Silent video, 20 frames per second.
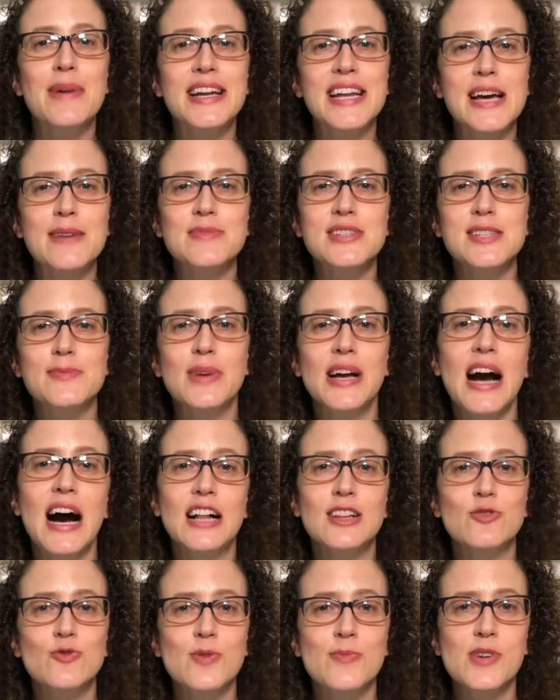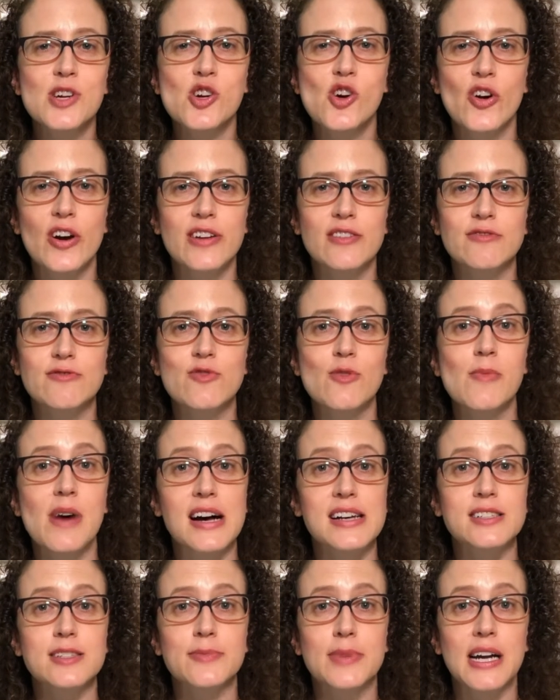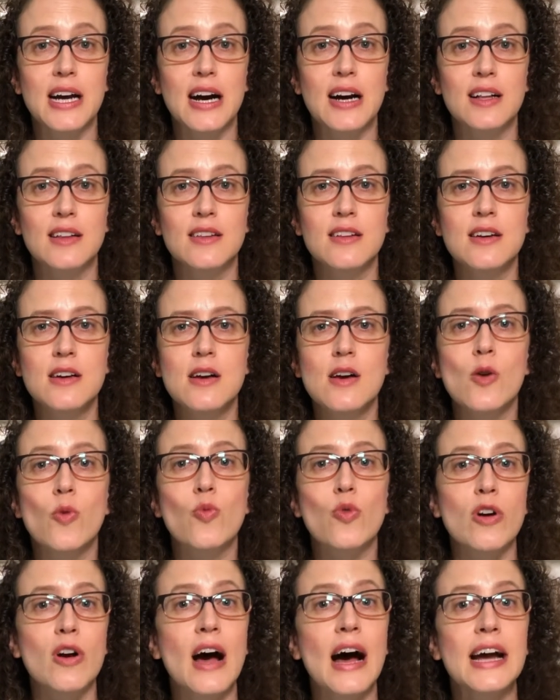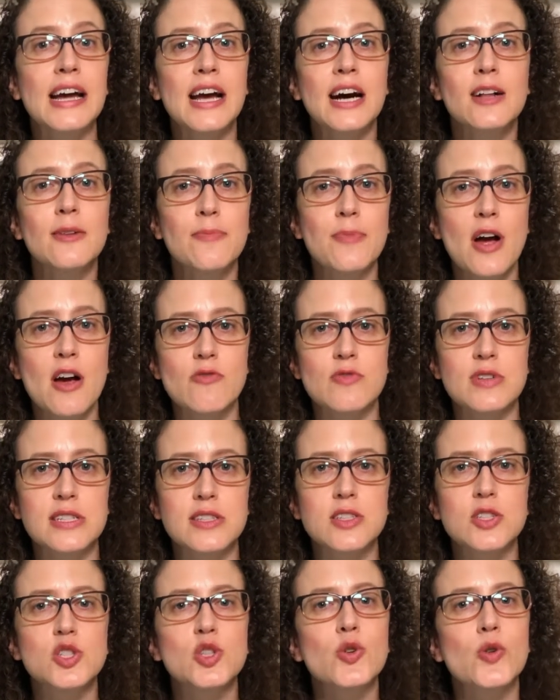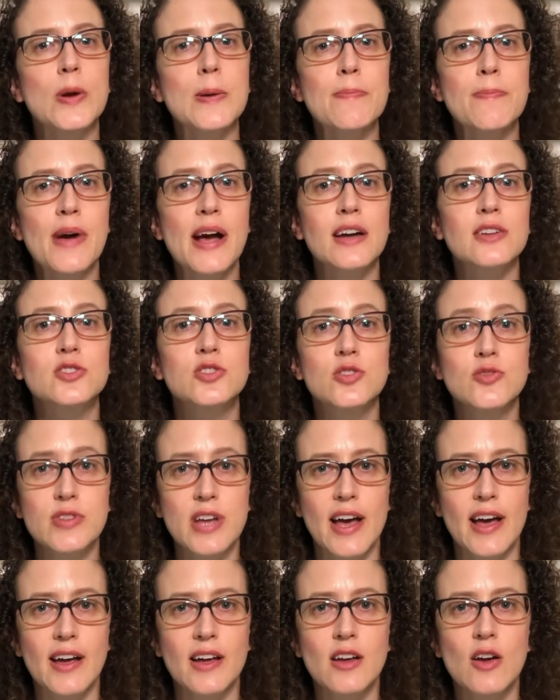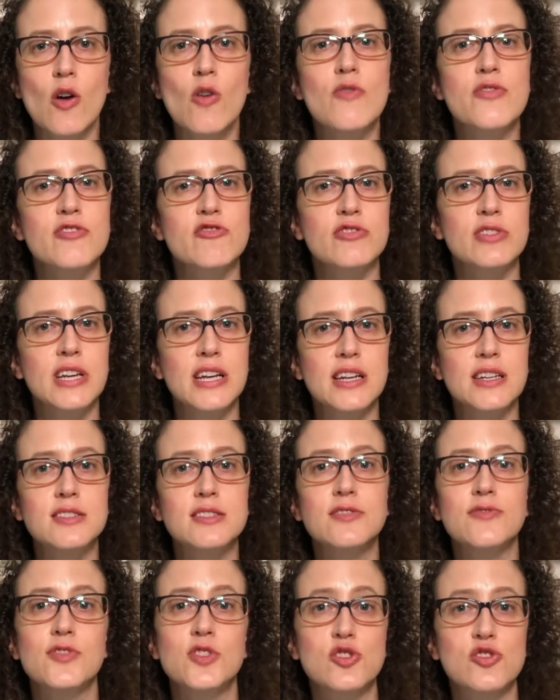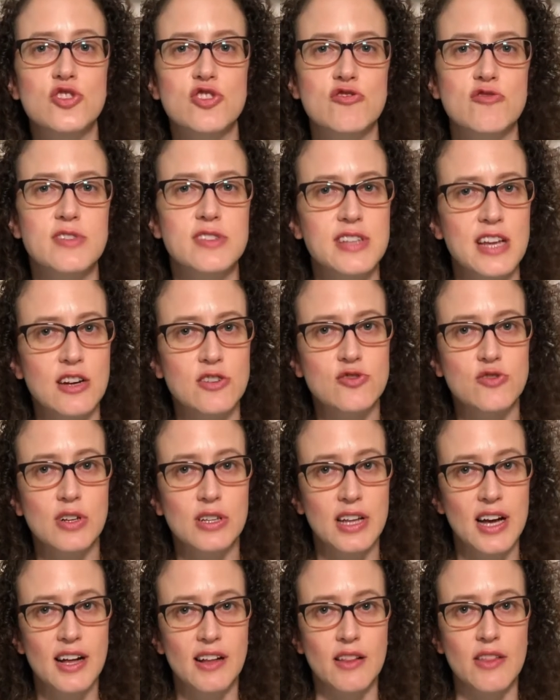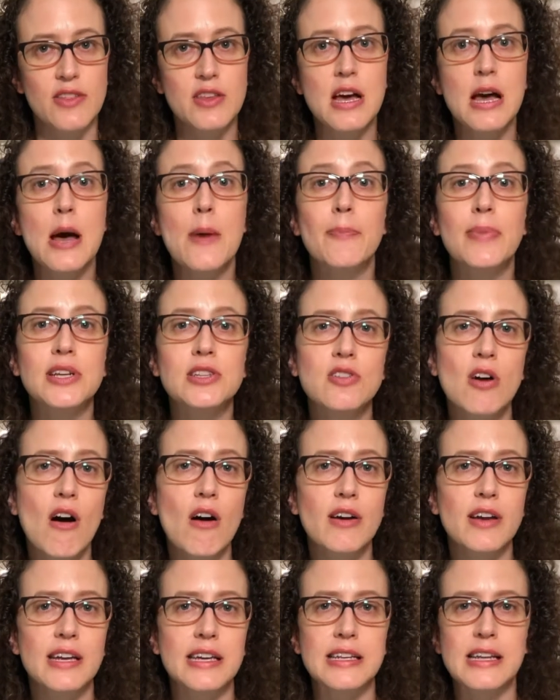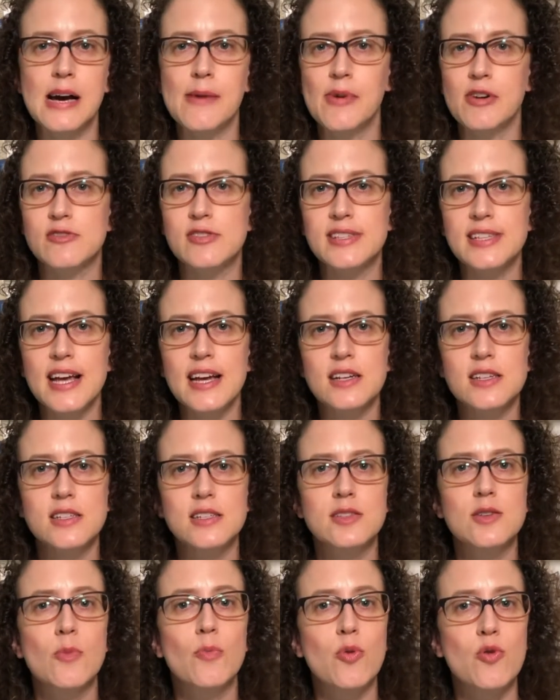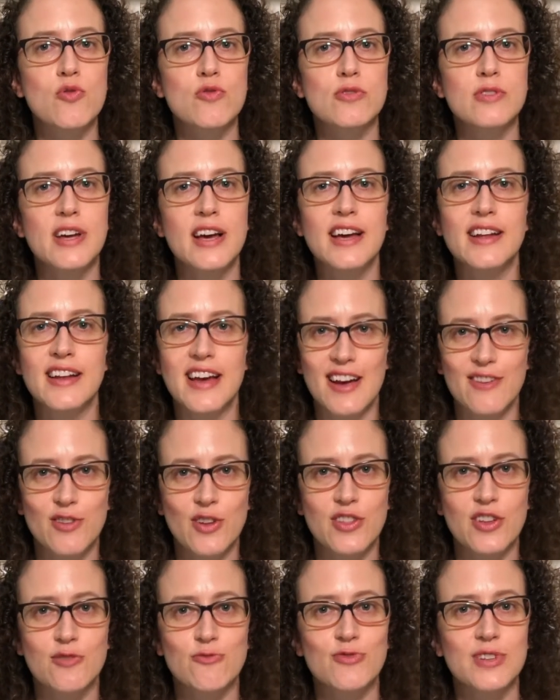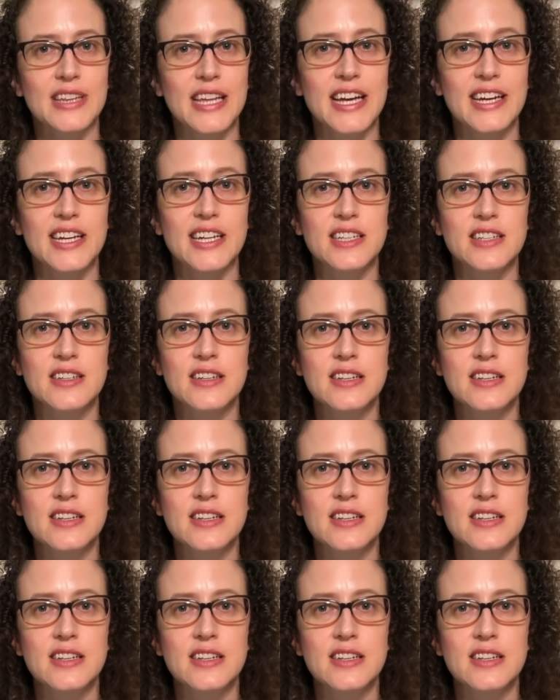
name is Michal Cohen from Ask Michal, where I help parents to impact today on their teens' future sexual health by talking about sex, porn, and everything related.